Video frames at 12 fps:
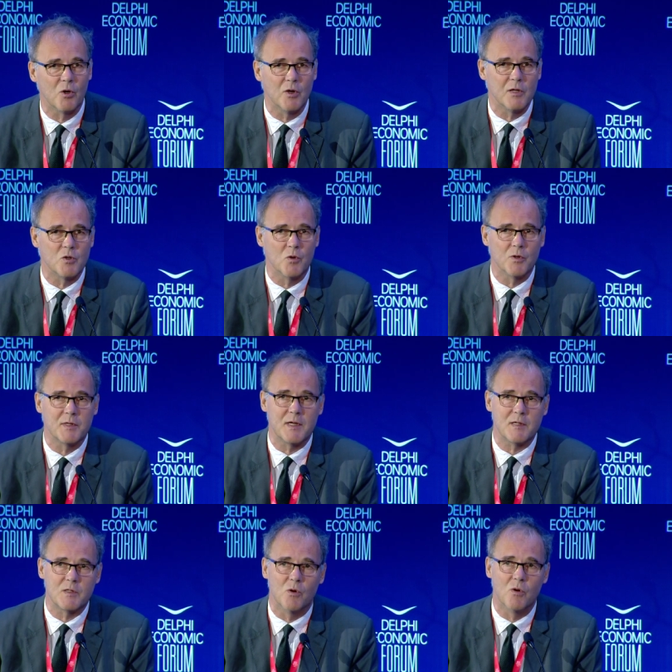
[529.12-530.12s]
going to
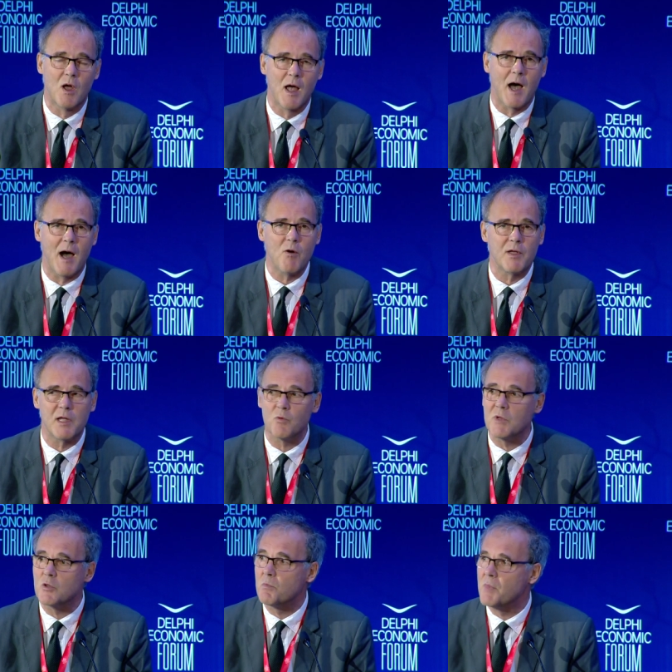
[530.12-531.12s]
hotels. So how
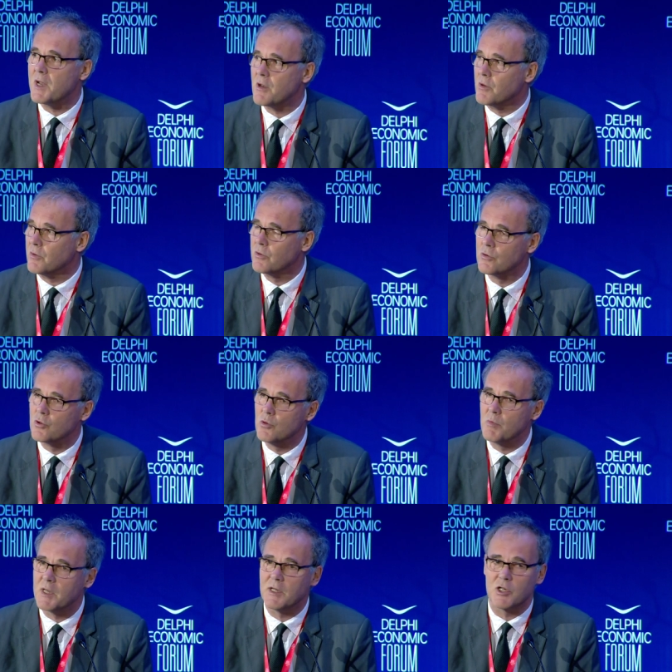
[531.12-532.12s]
can we do better
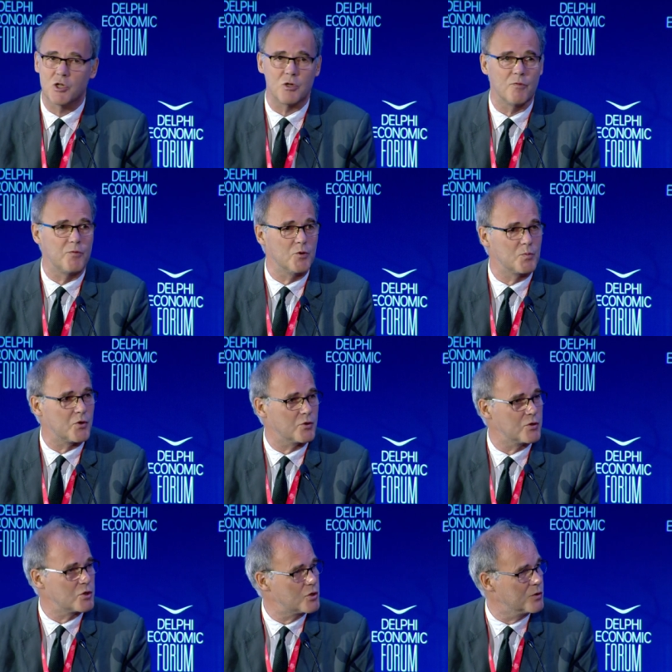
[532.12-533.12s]
to manage food
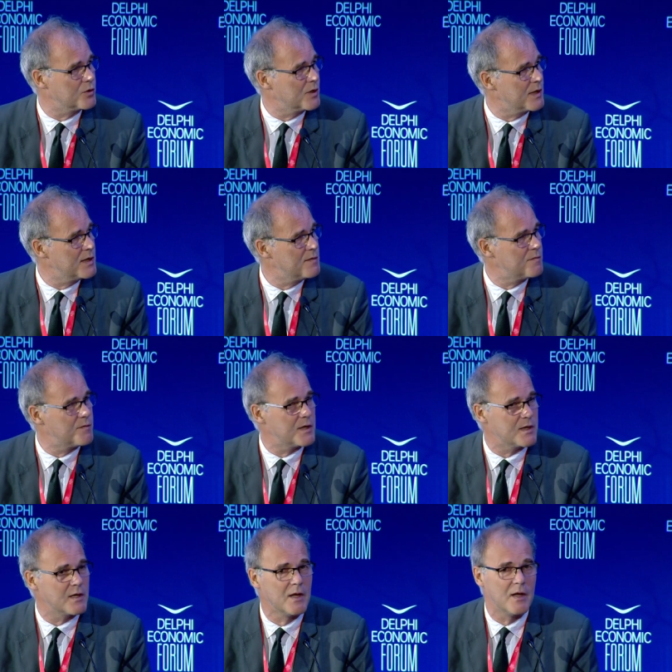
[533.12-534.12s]
production in
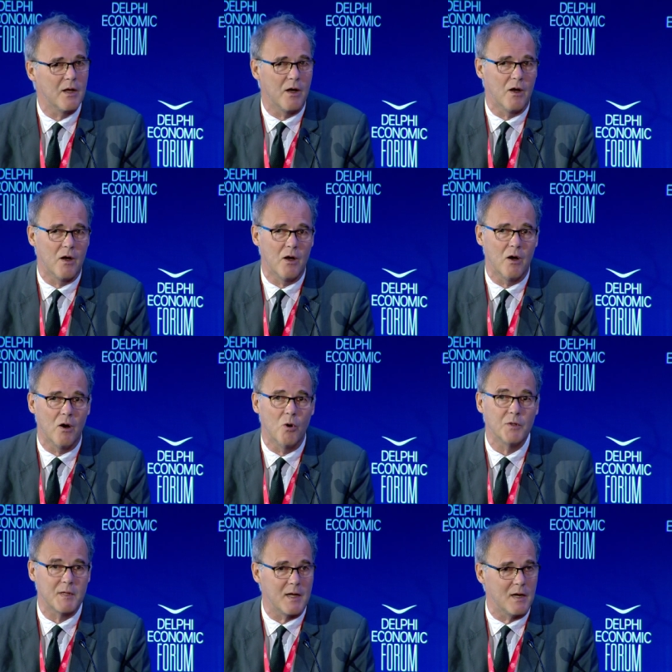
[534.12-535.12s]
the uh,
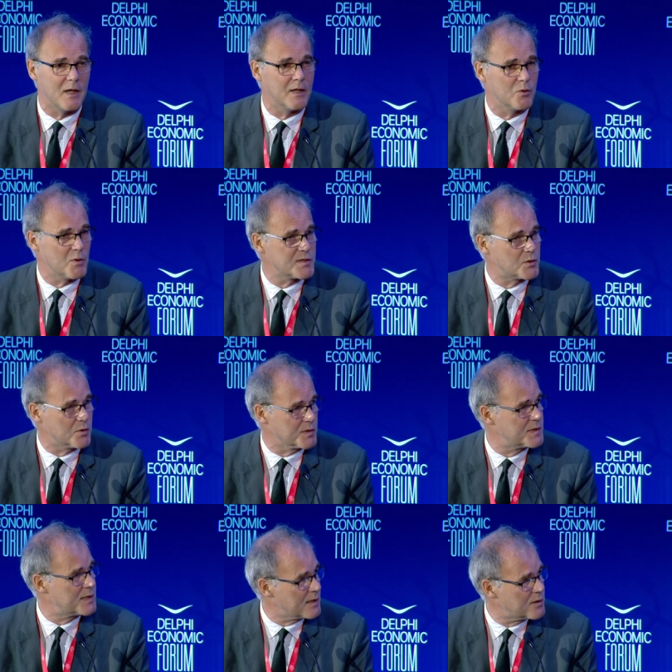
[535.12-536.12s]
hotel and
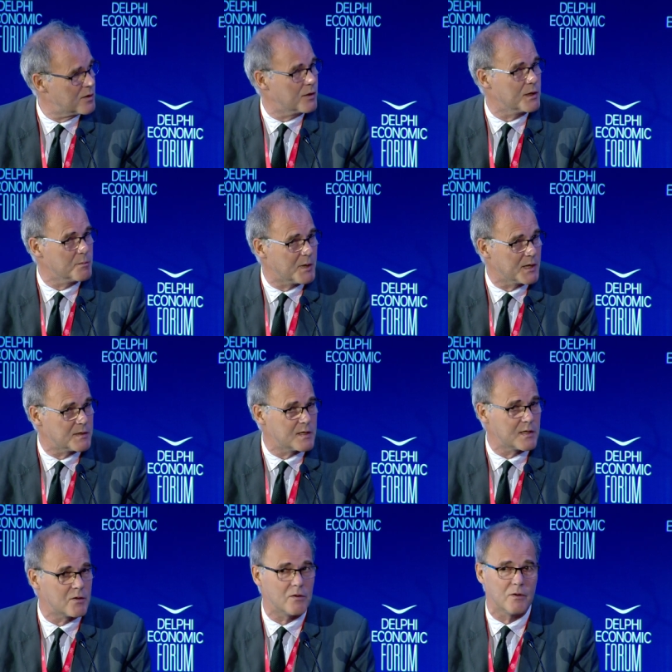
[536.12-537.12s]
restaurant sector in
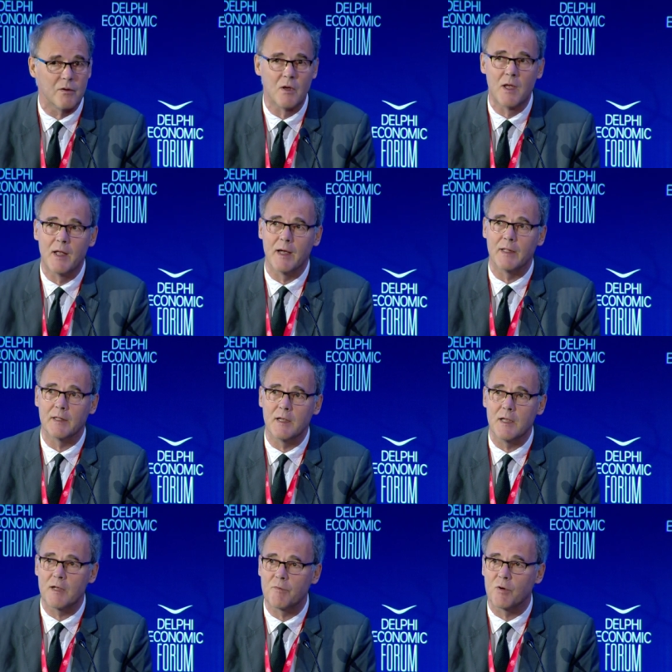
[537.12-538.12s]
particular. And
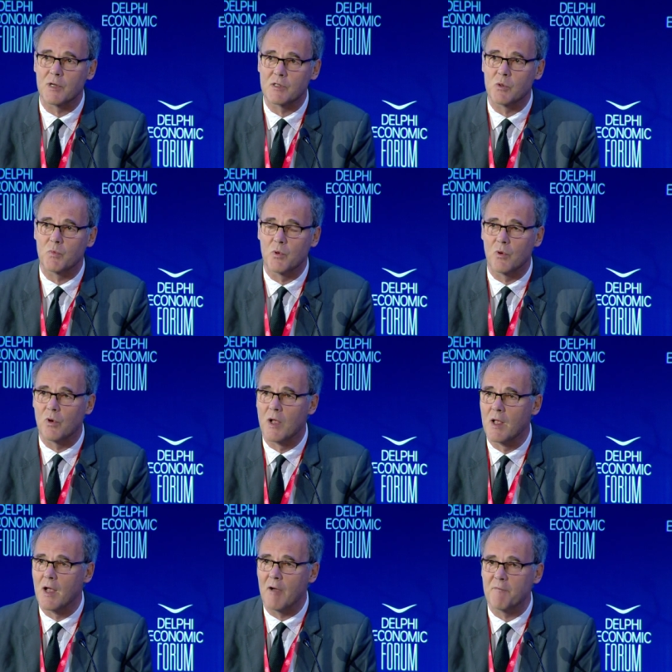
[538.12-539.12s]
here, for example,
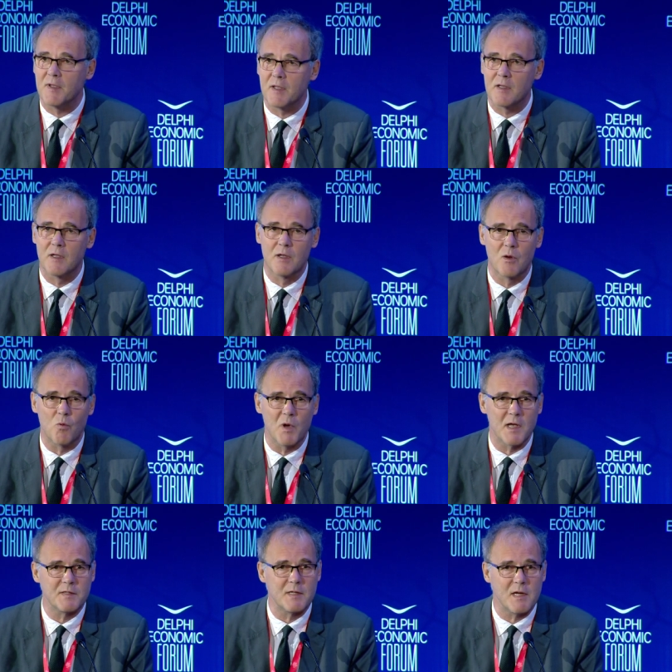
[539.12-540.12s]
I think
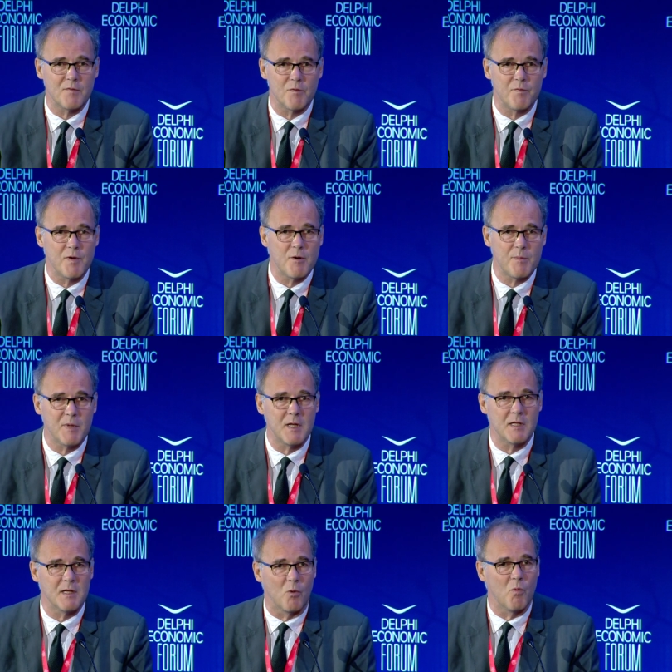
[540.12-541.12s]
we are still at the very
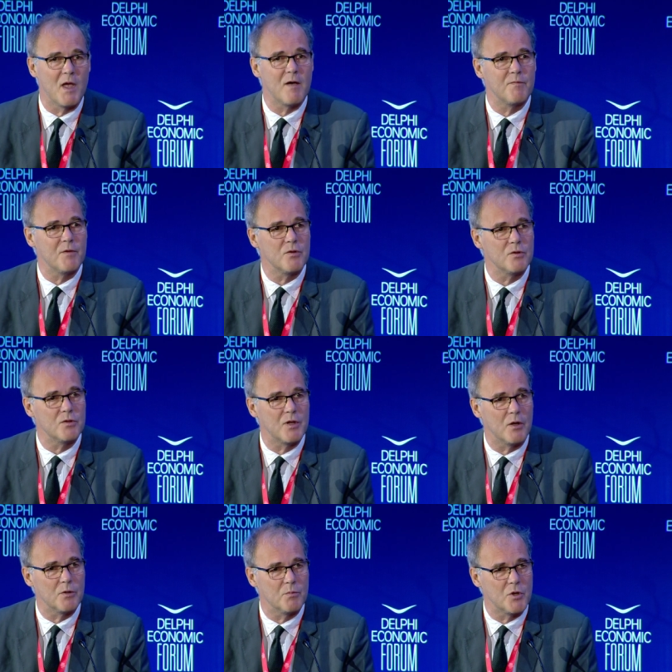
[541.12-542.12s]
beginning. We haven't
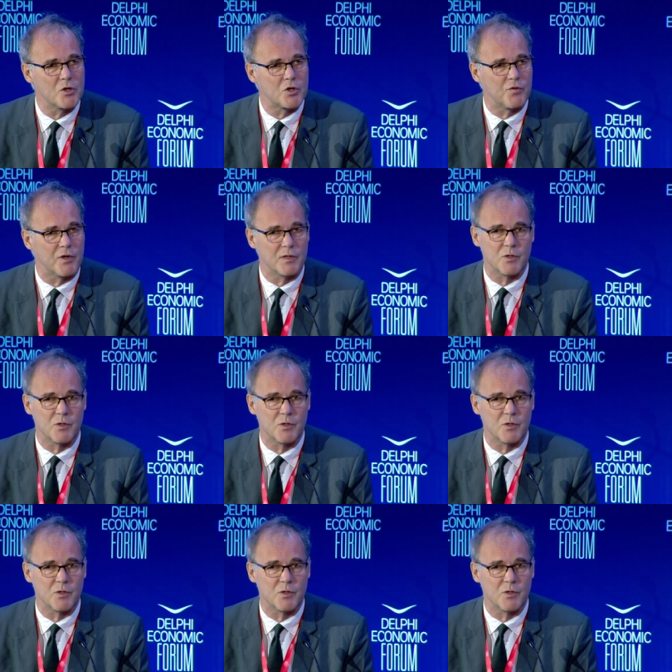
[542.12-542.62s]
done much, for